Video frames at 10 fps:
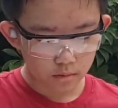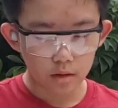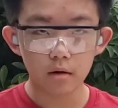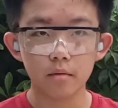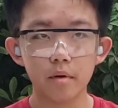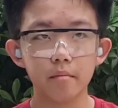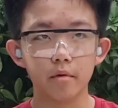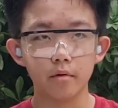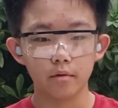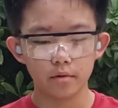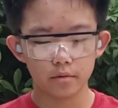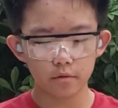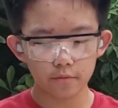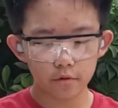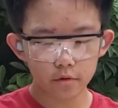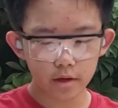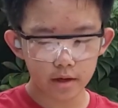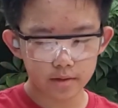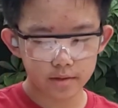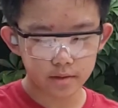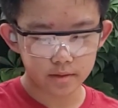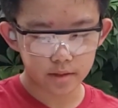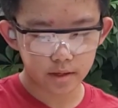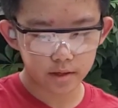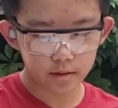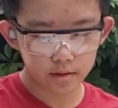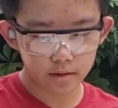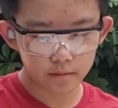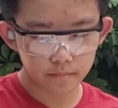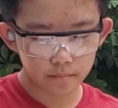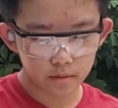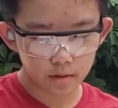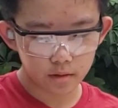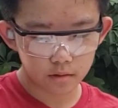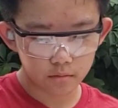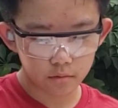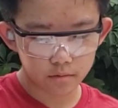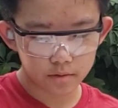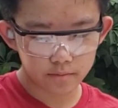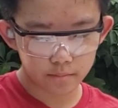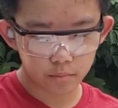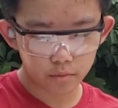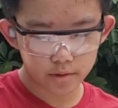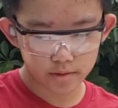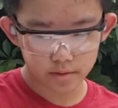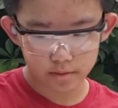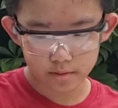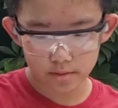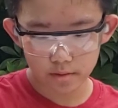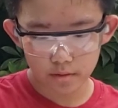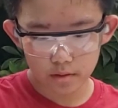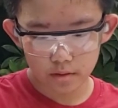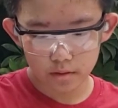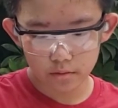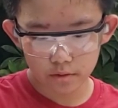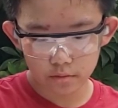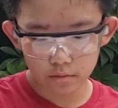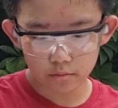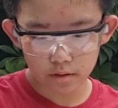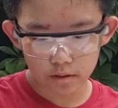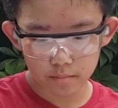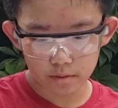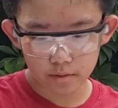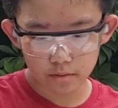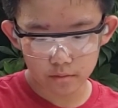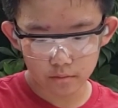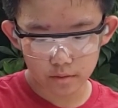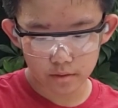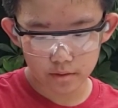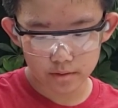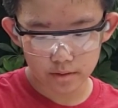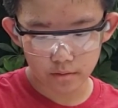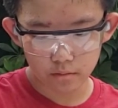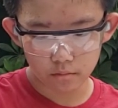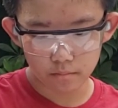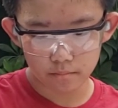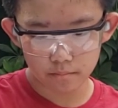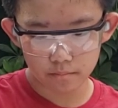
Now remember, sulfuric acid is highly corrosive and poisonous, so I don't recommend doing this at home.